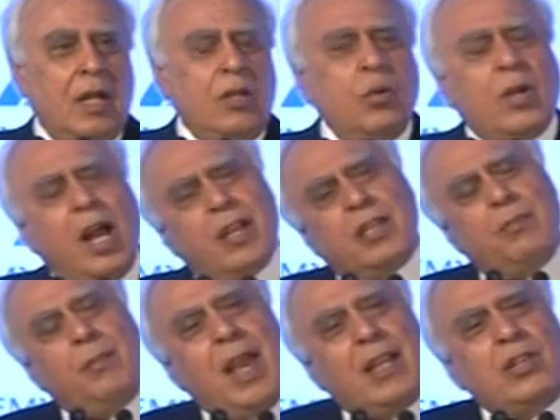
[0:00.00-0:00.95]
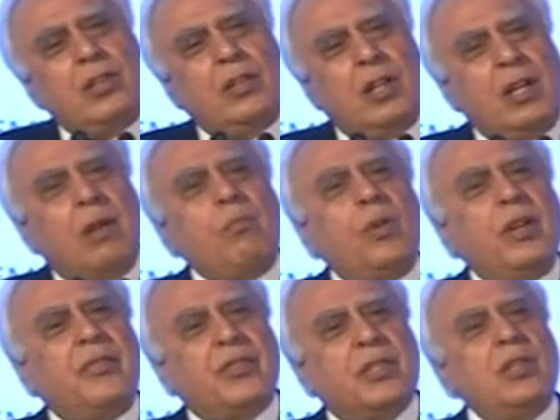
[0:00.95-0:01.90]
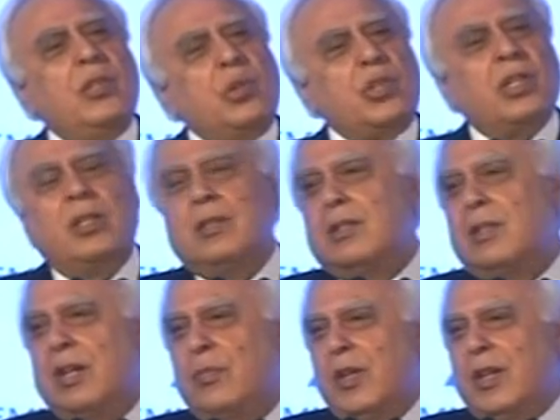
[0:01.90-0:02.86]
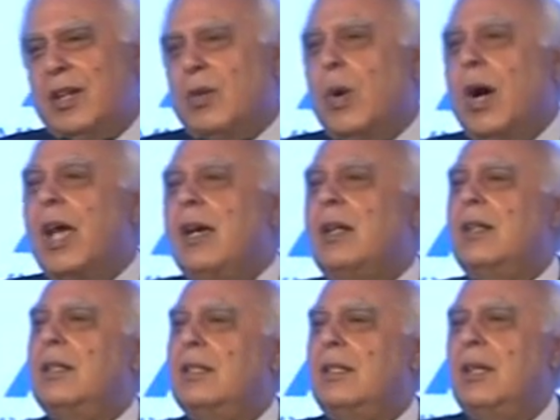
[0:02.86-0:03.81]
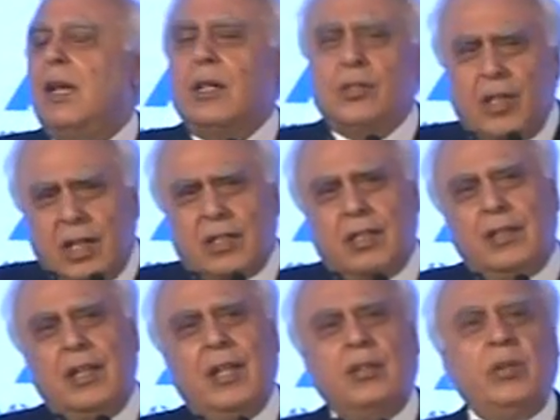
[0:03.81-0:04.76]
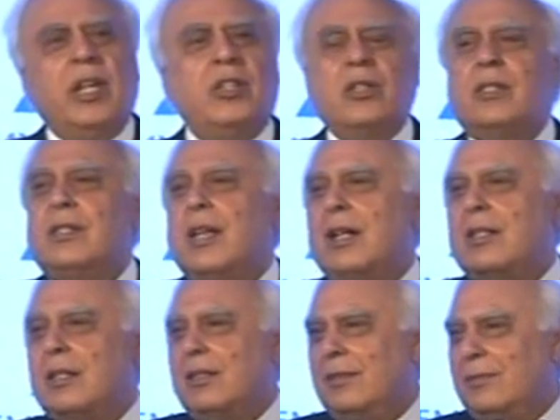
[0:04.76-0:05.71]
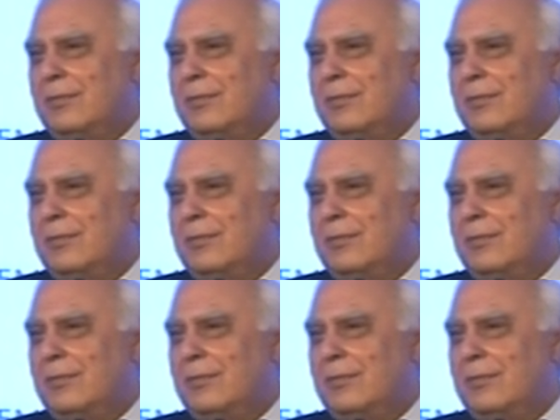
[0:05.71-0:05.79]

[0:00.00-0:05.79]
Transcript: You can't imagine the number of solutions that we require just in the education sector.